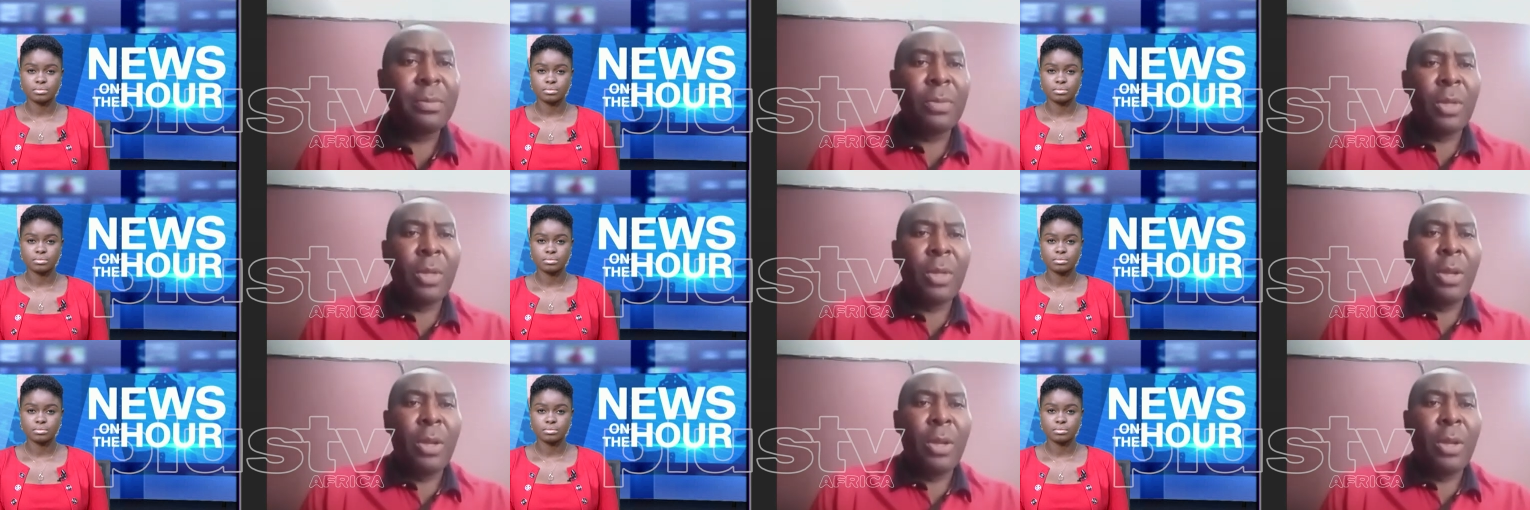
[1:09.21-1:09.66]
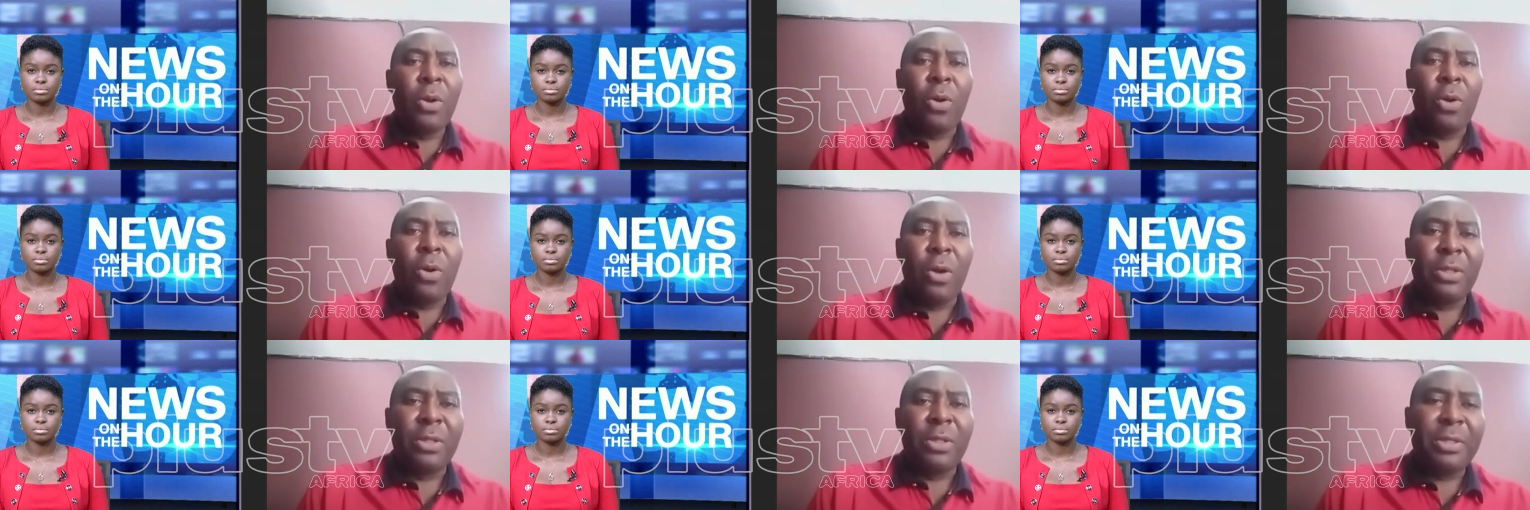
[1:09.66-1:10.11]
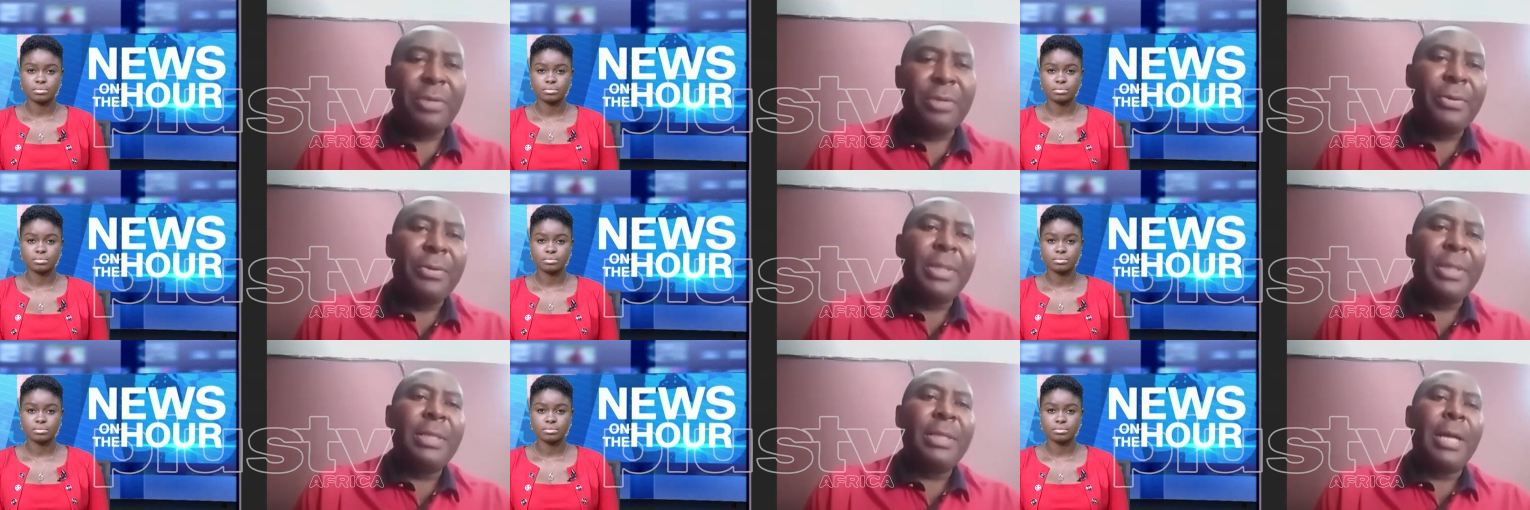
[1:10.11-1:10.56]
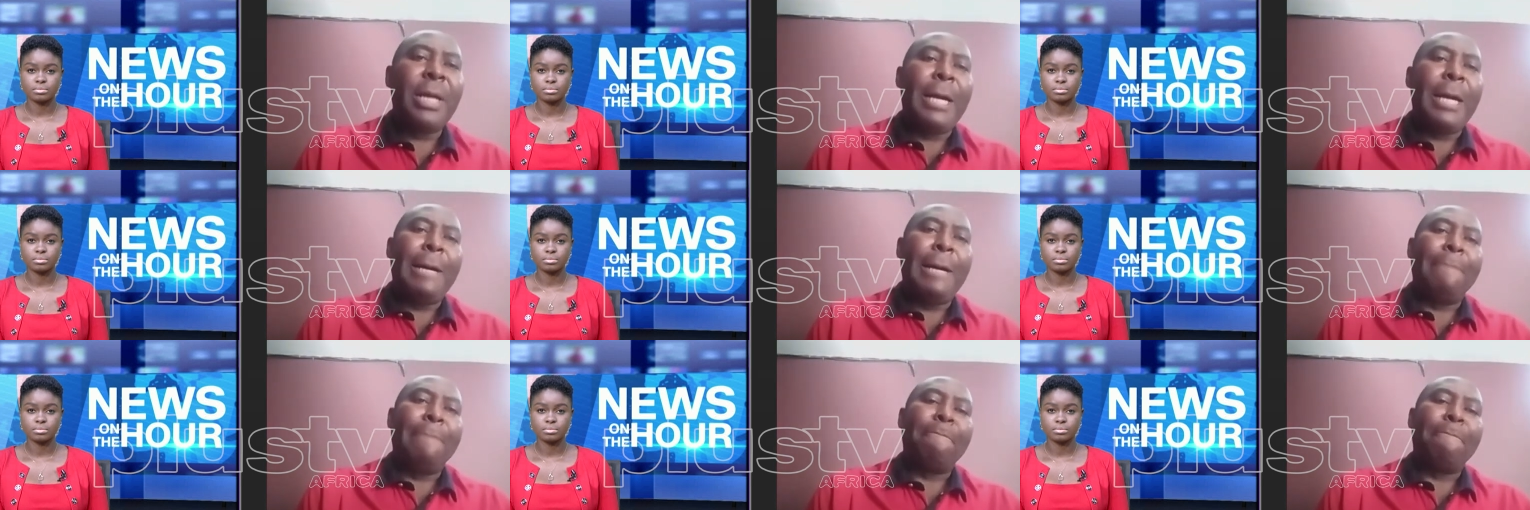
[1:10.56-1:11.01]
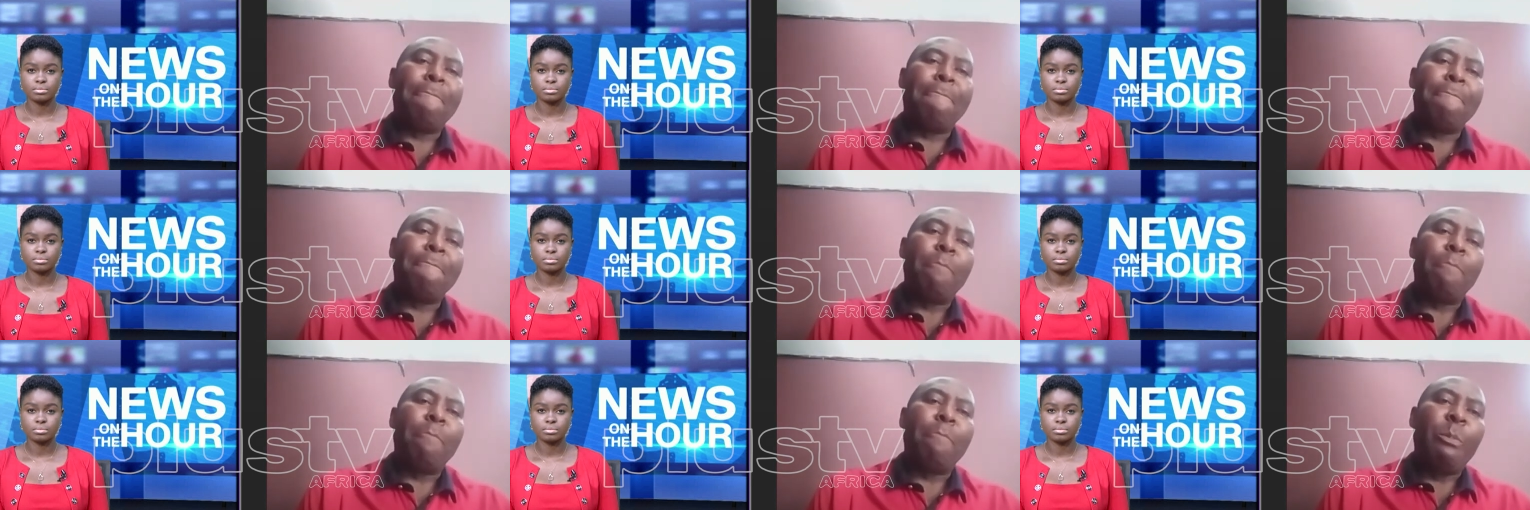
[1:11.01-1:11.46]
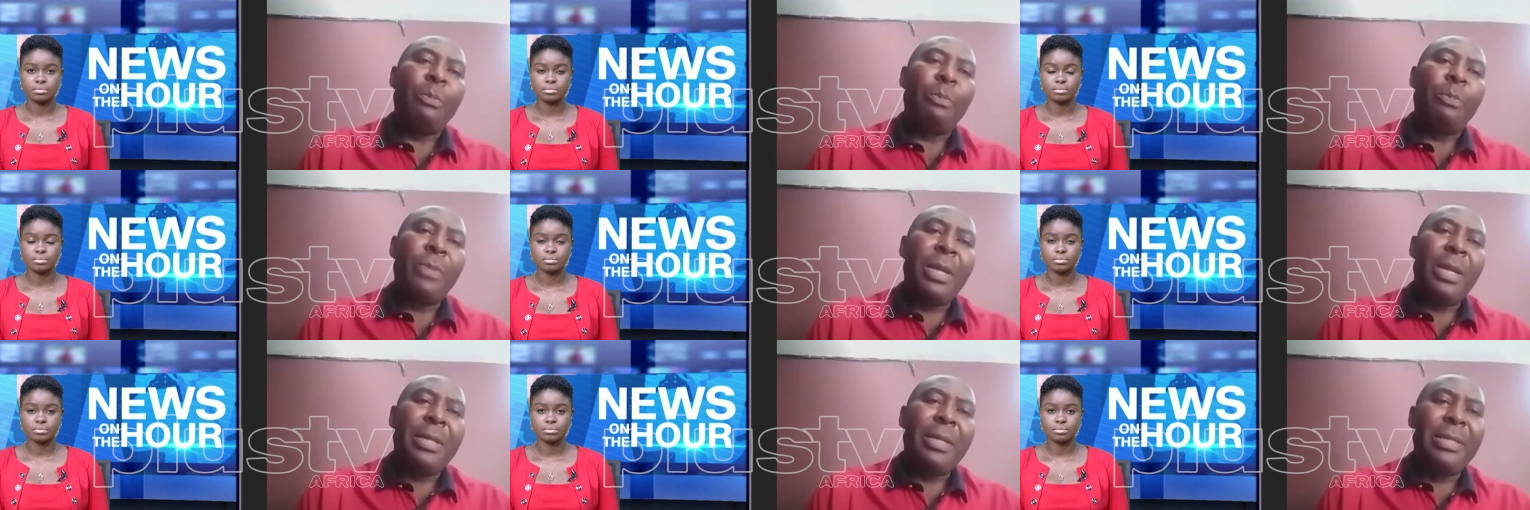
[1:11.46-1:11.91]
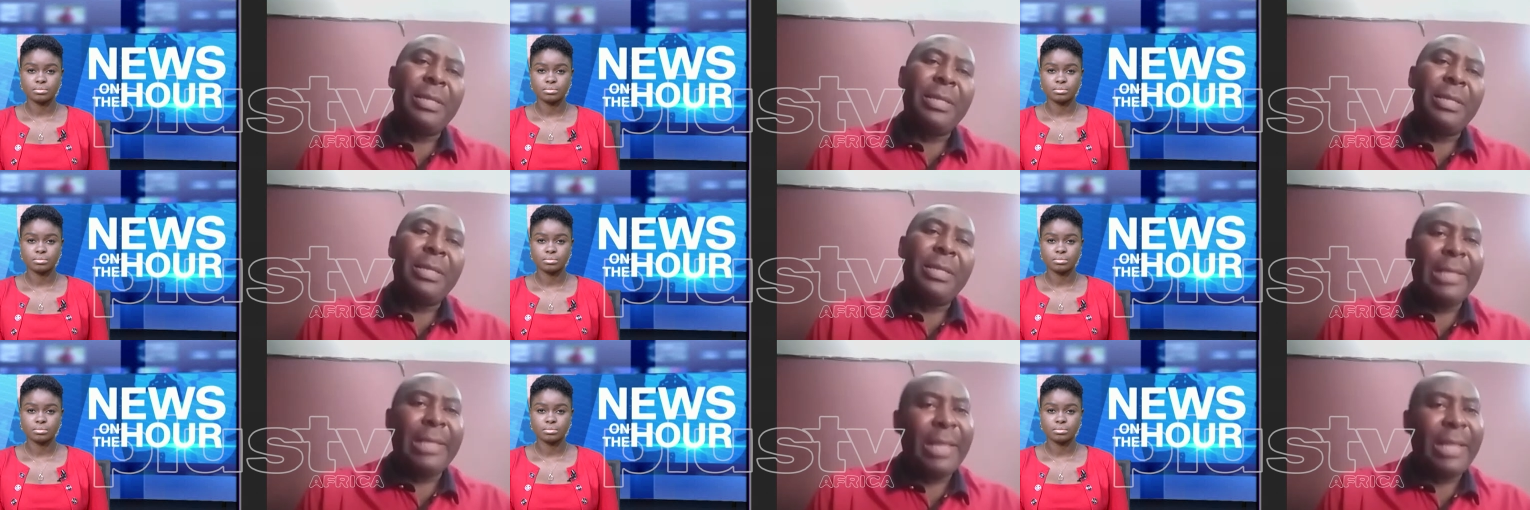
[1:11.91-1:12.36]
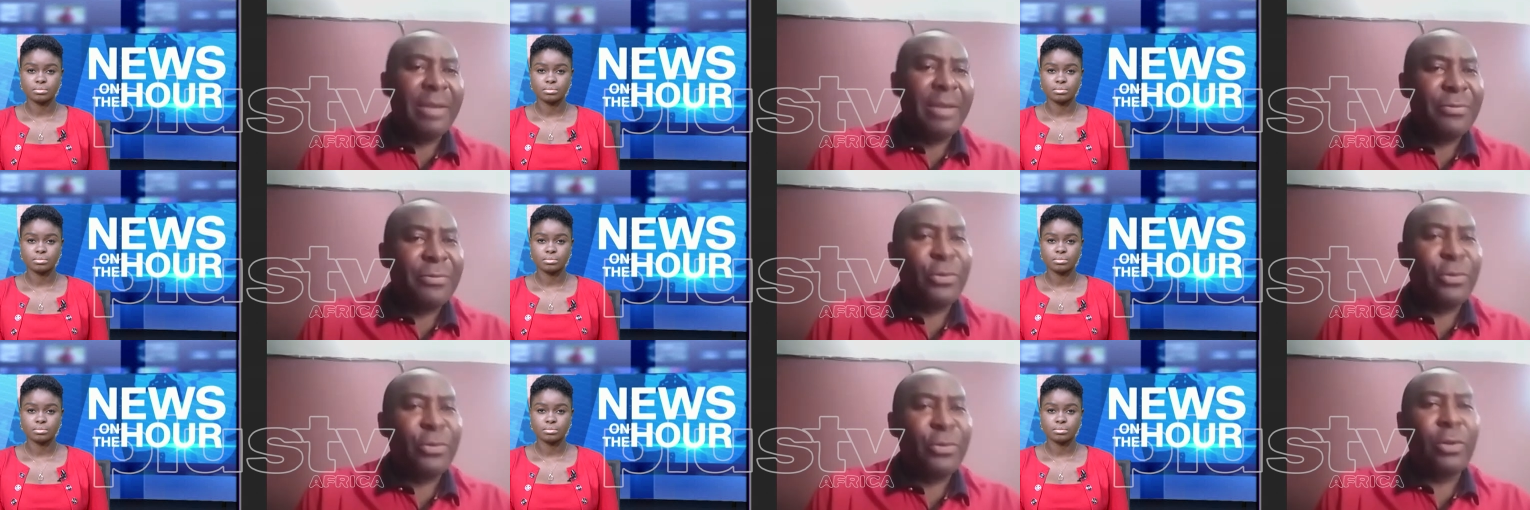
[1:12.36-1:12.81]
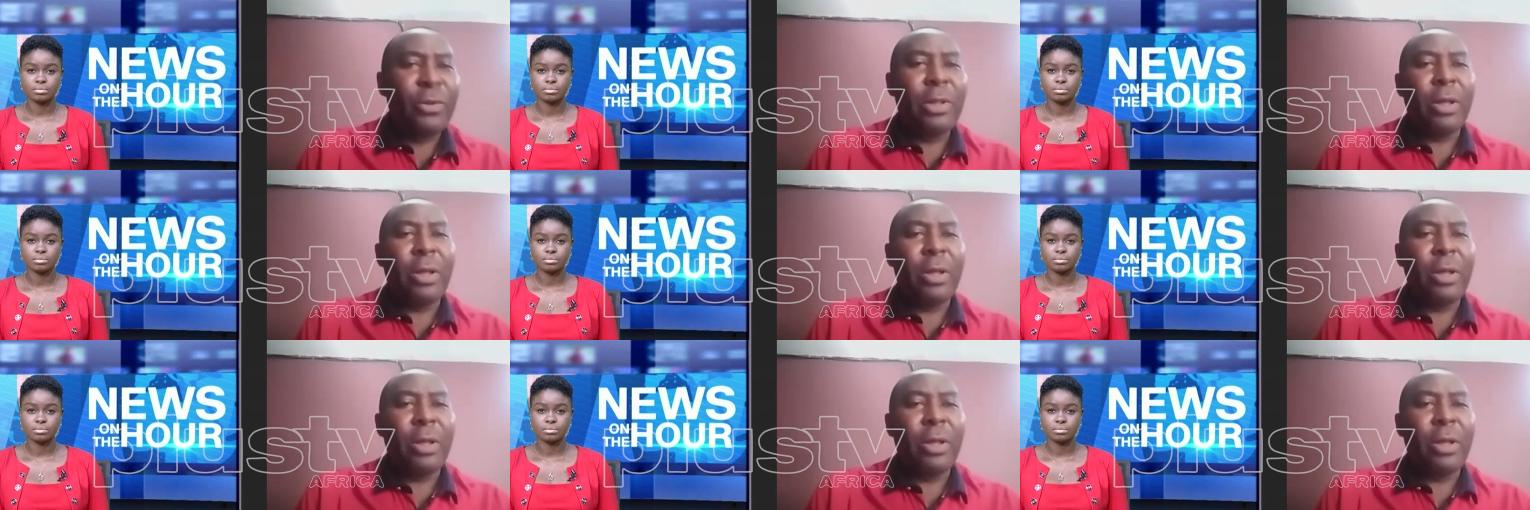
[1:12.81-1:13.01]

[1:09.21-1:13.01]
Speaker 1: considering the level of